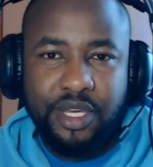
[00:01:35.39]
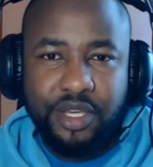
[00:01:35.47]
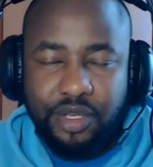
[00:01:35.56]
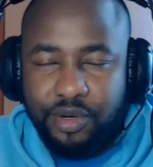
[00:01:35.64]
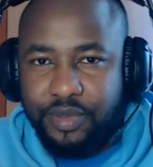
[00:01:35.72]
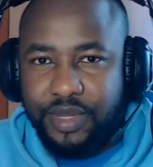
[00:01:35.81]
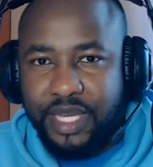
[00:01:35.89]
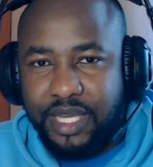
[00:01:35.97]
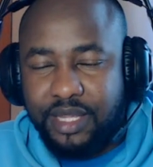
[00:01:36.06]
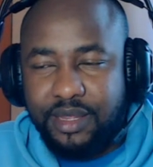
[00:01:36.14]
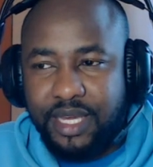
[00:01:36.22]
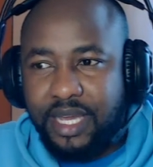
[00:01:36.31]

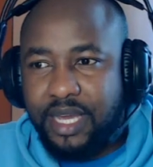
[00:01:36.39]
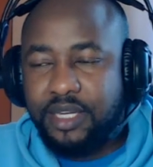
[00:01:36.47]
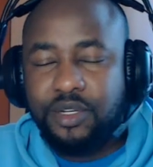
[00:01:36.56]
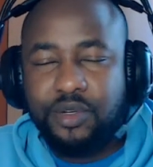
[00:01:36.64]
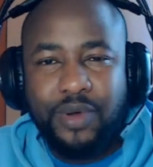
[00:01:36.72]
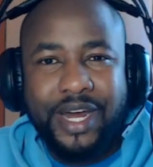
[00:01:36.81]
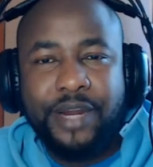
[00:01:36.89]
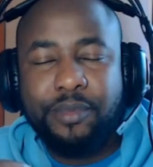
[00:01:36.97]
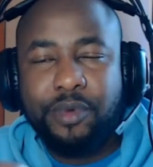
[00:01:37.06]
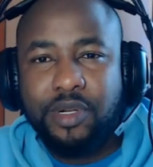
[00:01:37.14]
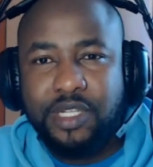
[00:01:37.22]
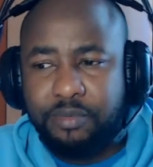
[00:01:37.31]
they get into
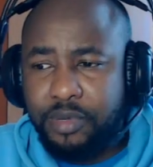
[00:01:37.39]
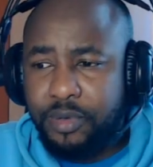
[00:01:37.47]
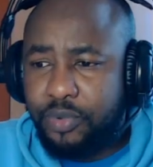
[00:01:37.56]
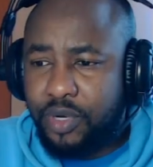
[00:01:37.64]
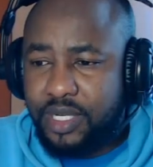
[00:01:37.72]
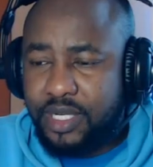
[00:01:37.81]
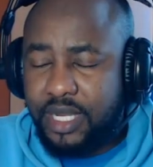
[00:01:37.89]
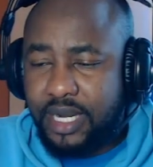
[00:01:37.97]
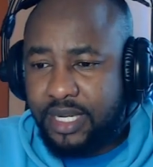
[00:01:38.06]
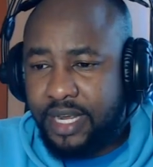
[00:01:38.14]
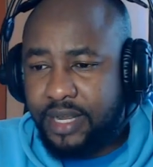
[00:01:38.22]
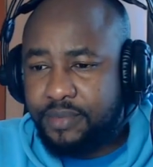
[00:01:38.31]
animals and people at
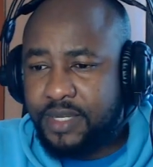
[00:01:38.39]
times.